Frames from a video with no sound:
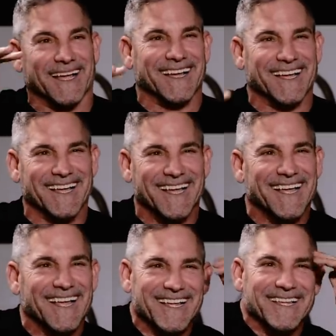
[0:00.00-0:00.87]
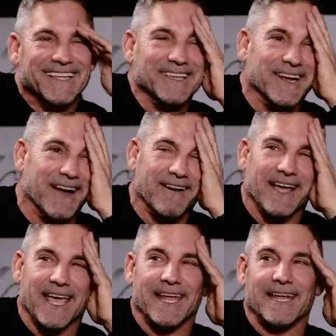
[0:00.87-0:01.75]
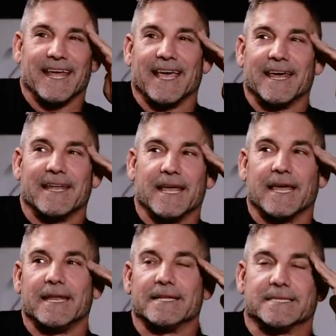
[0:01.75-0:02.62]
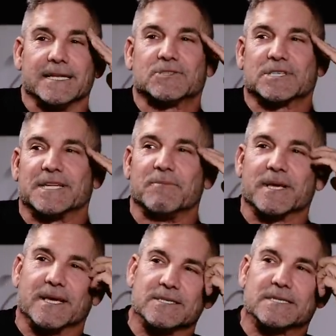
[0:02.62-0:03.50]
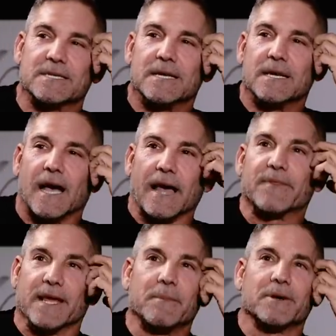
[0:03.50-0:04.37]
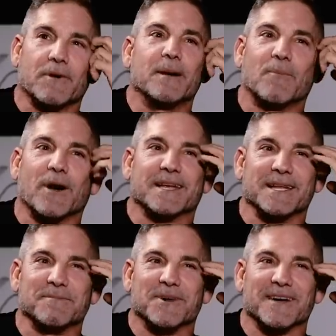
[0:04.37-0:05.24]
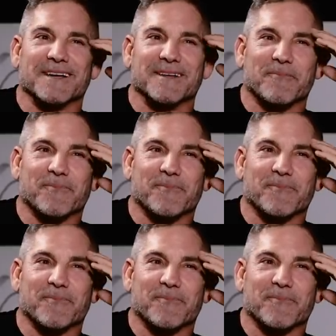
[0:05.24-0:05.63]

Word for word: You know, and and and it's interesting because I think I'm gonna write a marketing book.